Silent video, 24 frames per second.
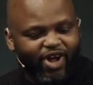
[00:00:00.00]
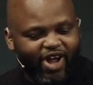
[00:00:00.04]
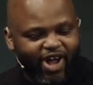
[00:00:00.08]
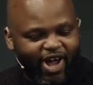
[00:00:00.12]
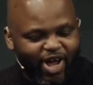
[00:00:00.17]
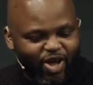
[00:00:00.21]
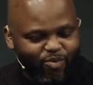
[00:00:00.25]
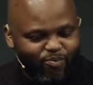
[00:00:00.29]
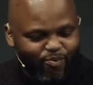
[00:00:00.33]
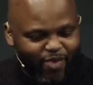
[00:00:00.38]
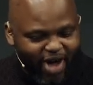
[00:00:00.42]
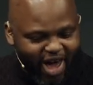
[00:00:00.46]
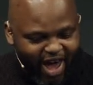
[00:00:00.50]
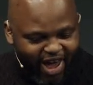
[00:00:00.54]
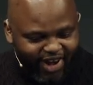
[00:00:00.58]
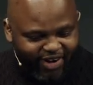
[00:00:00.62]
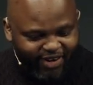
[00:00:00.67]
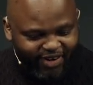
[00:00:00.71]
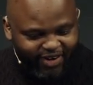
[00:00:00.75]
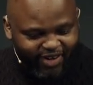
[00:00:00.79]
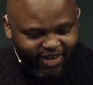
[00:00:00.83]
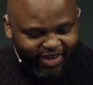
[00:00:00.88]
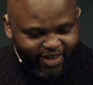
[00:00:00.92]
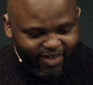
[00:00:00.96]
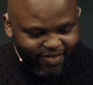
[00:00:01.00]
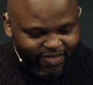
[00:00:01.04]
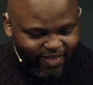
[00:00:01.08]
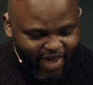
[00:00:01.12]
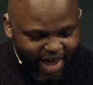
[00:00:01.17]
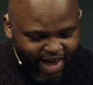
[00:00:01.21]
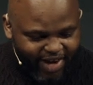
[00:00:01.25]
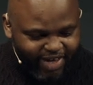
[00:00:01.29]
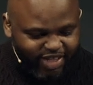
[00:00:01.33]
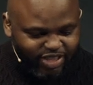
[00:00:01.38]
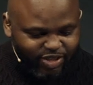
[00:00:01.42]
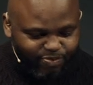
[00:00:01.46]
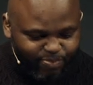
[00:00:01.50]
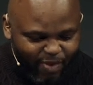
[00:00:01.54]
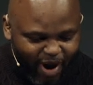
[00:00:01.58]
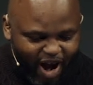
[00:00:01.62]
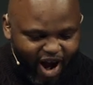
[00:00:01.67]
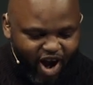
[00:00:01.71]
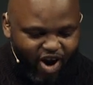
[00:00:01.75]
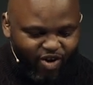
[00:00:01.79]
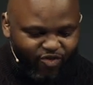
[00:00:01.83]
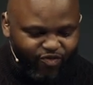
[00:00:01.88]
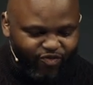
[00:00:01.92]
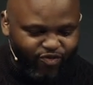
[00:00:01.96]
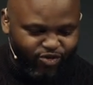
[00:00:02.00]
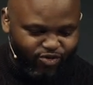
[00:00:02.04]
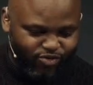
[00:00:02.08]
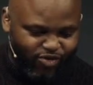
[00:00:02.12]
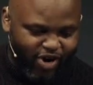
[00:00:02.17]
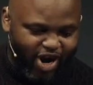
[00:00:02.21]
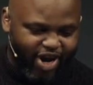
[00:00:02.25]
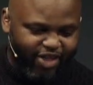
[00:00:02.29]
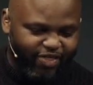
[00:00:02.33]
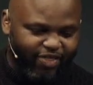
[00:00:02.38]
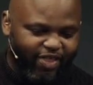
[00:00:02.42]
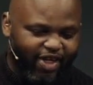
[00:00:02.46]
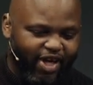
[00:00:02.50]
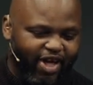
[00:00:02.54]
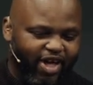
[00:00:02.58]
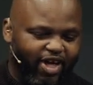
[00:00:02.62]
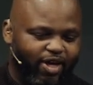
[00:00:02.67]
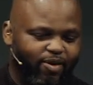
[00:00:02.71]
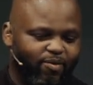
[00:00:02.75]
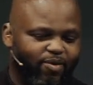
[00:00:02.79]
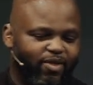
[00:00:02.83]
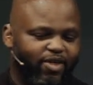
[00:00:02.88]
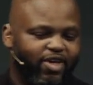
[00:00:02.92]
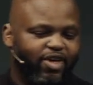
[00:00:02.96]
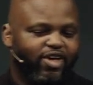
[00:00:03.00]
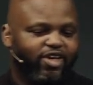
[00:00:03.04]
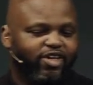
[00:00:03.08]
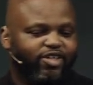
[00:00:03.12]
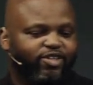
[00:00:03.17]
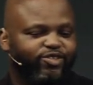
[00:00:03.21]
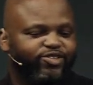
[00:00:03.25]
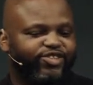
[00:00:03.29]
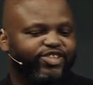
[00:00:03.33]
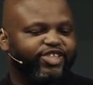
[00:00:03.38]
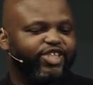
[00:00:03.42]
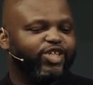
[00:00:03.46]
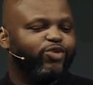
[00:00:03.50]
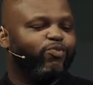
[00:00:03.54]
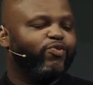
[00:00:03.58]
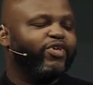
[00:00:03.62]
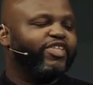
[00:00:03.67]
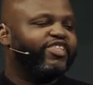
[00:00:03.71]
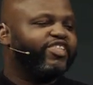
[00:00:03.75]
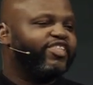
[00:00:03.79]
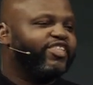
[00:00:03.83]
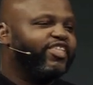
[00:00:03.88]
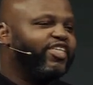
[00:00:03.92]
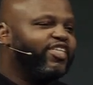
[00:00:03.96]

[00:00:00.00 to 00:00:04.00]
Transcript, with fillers: Amen. That is powerful right there. You see, we see